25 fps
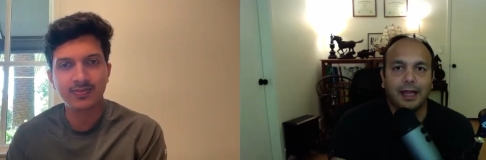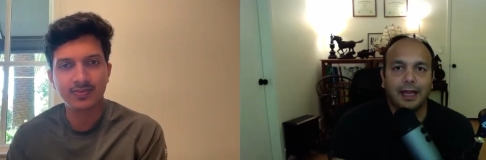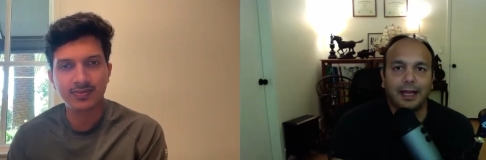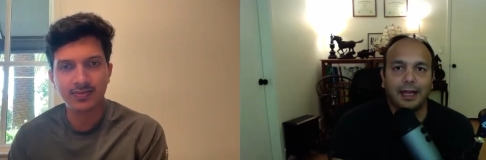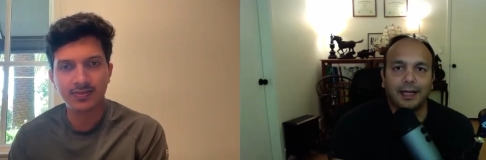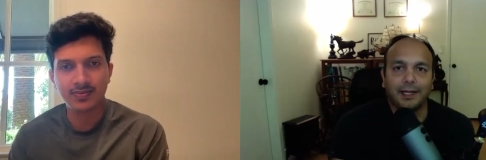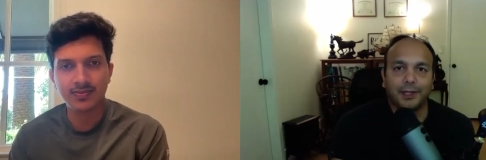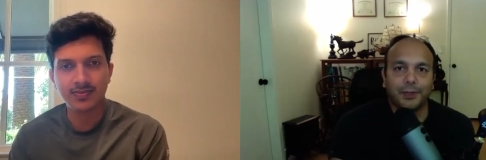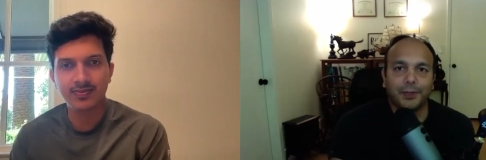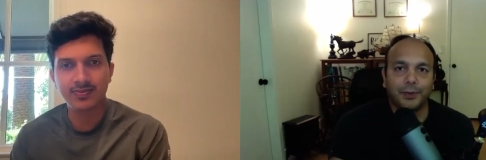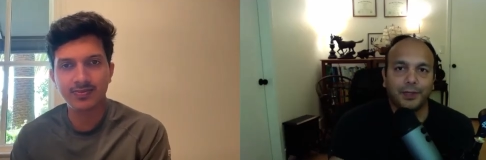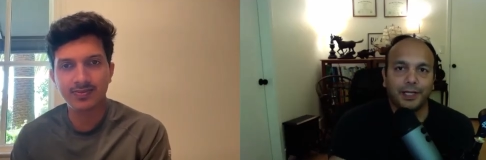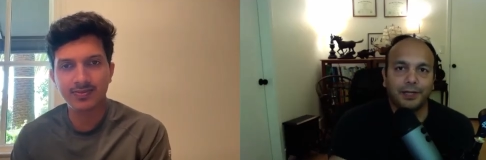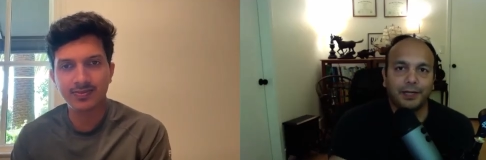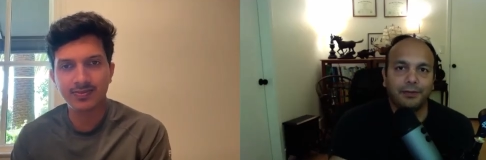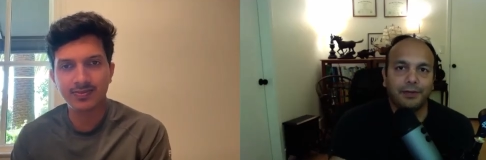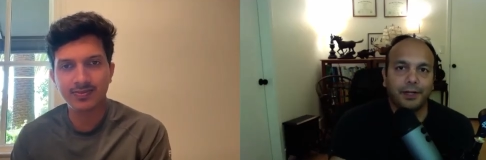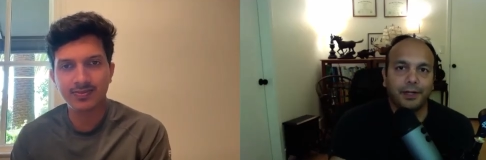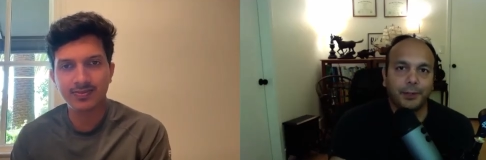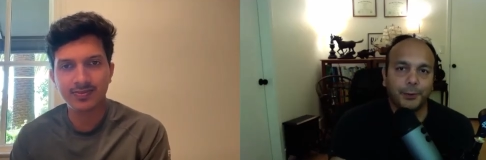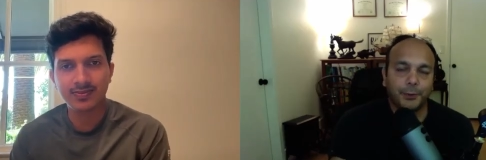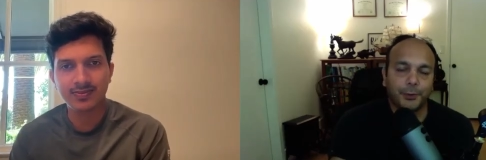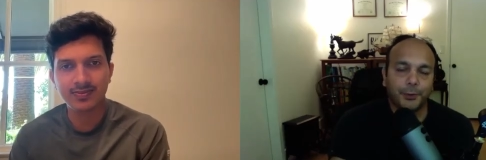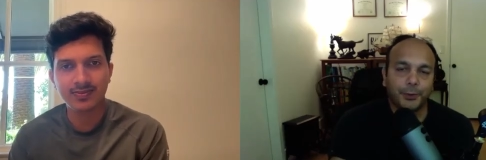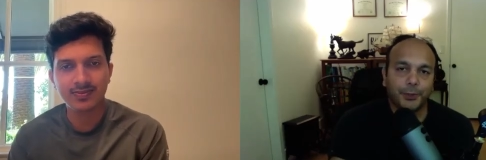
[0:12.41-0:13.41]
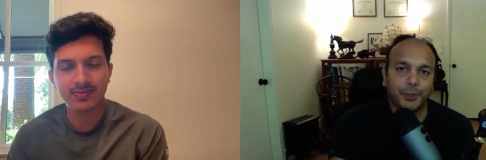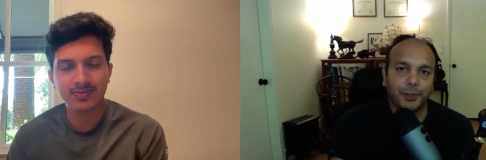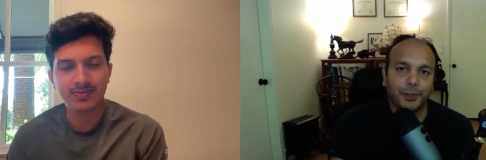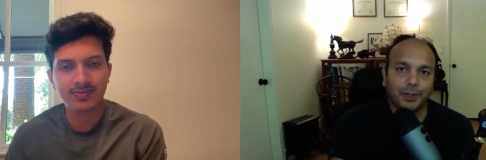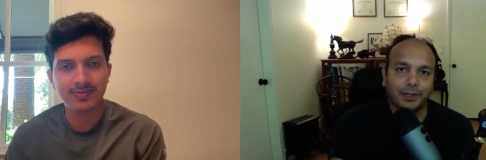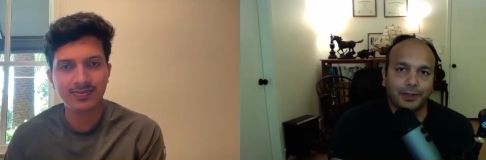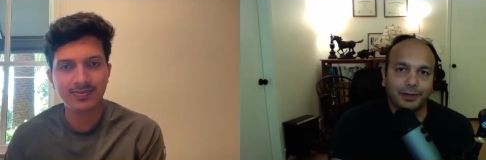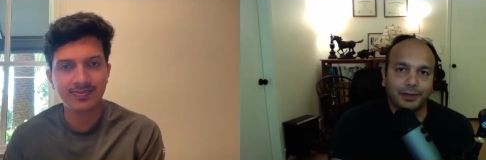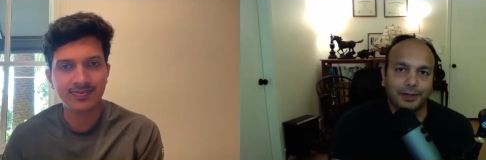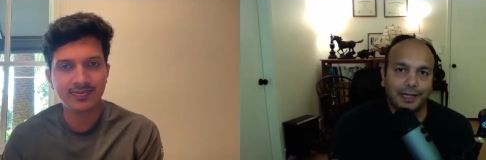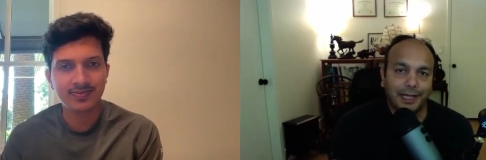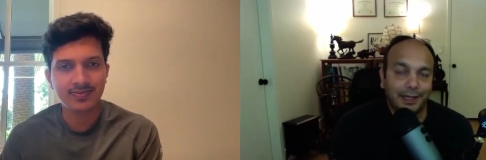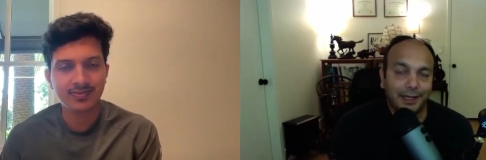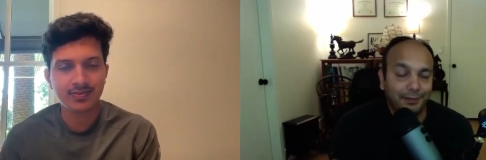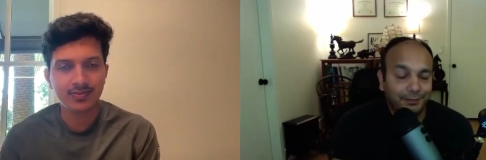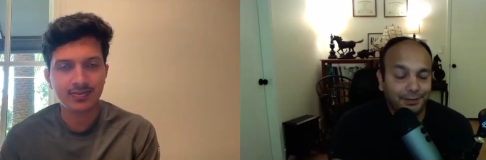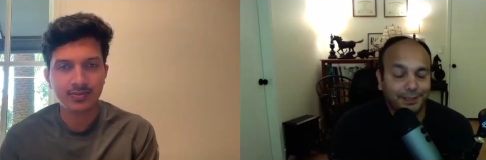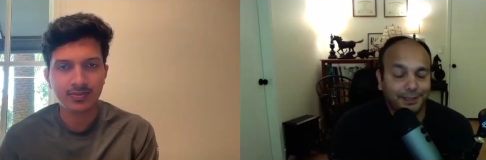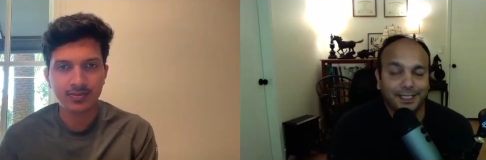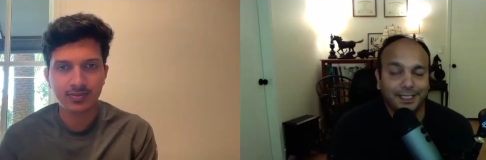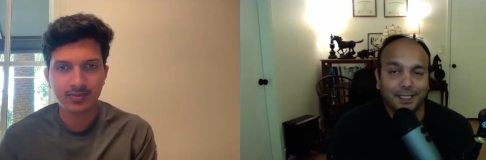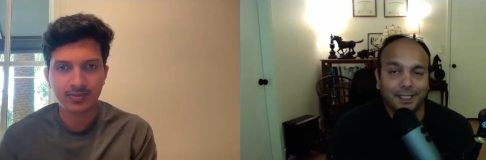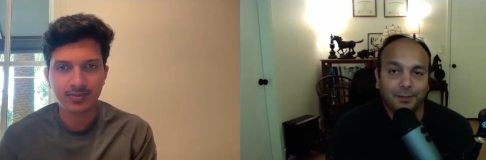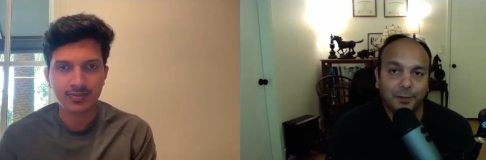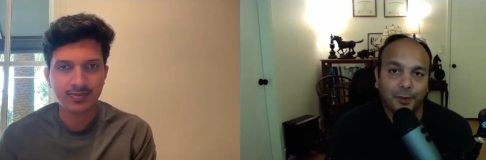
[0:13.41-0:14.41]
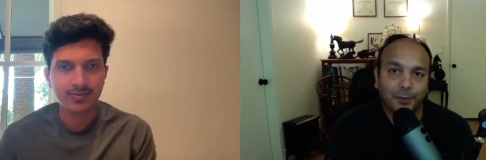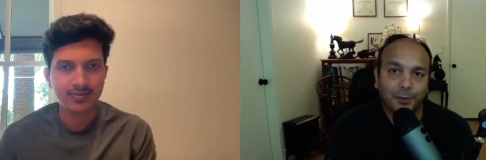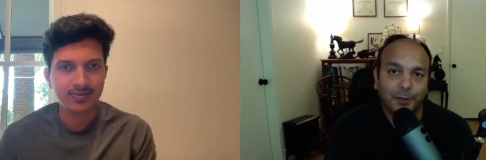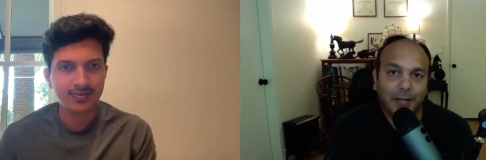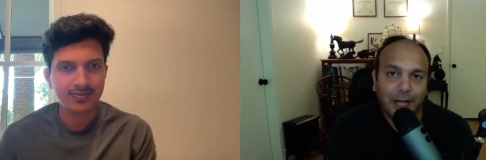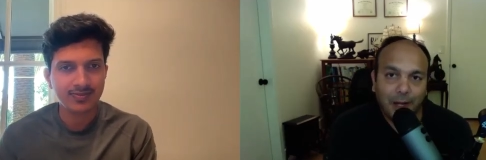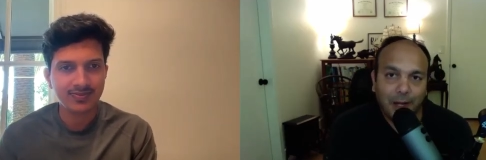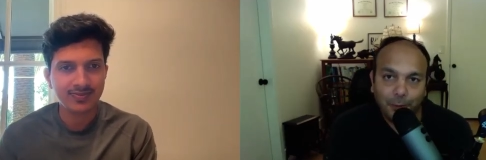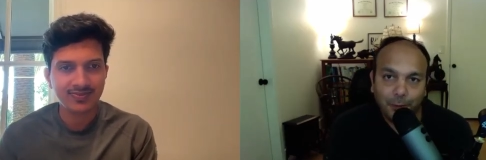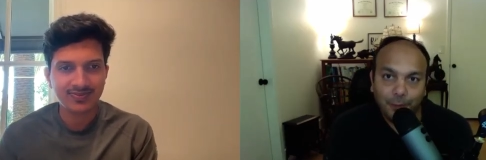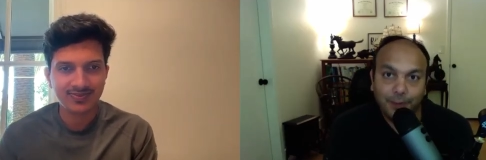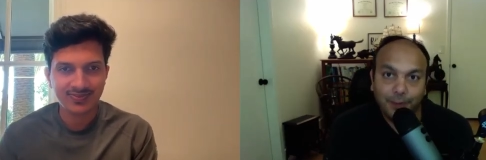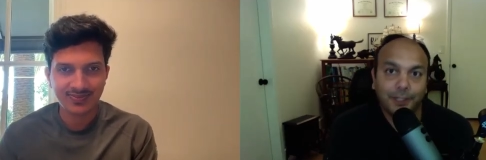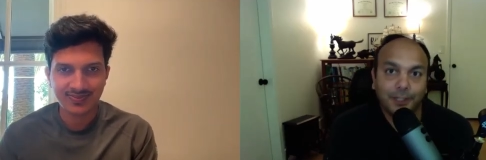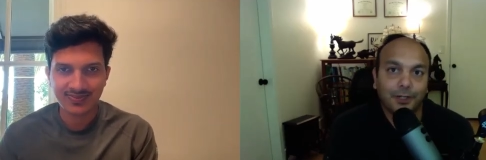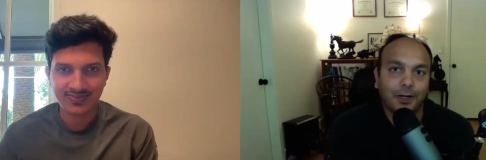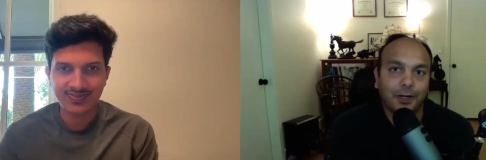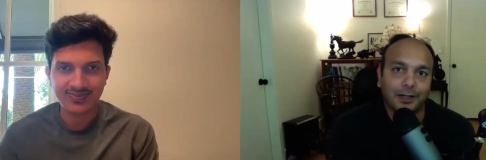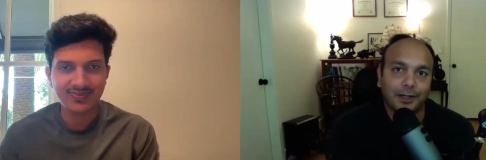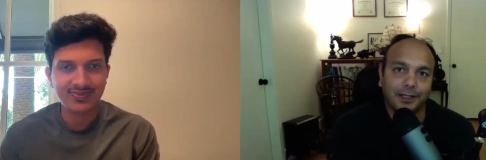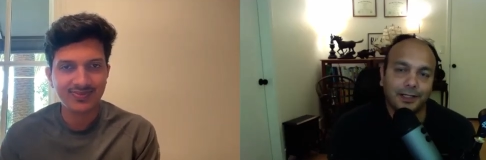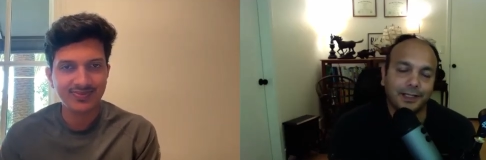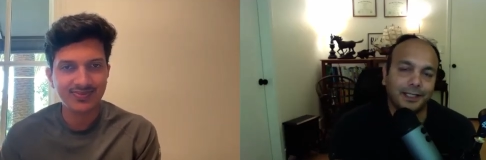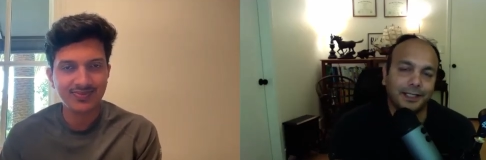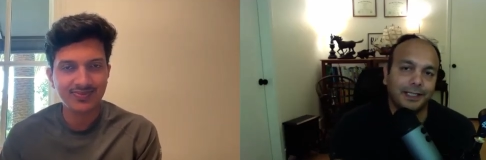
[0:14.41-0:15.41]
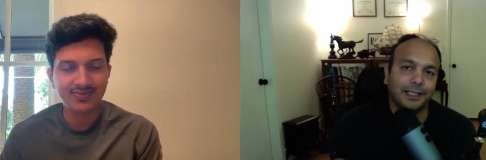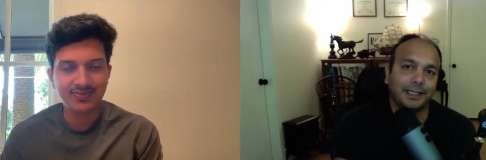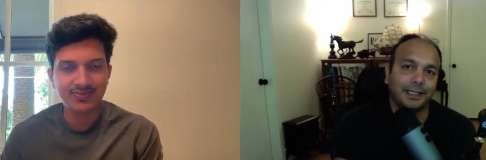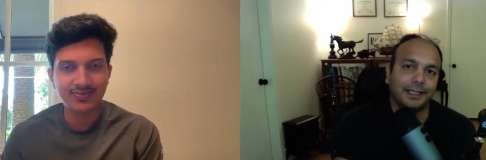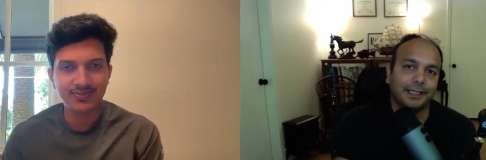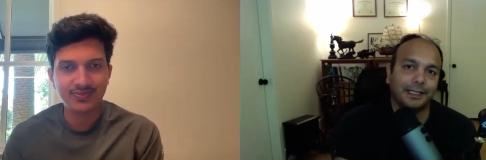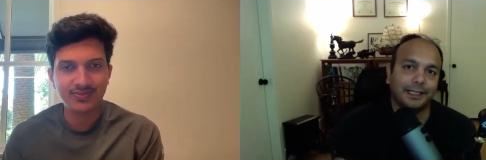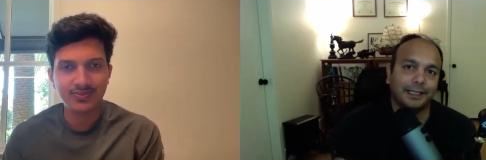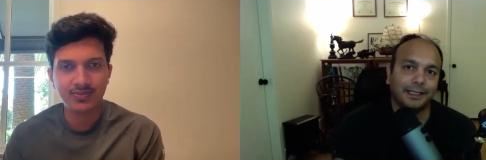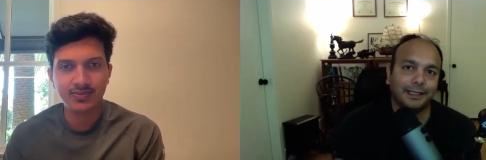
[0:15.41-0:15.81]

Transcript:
Speaker 1: and today we are going to talk everything about how he got it,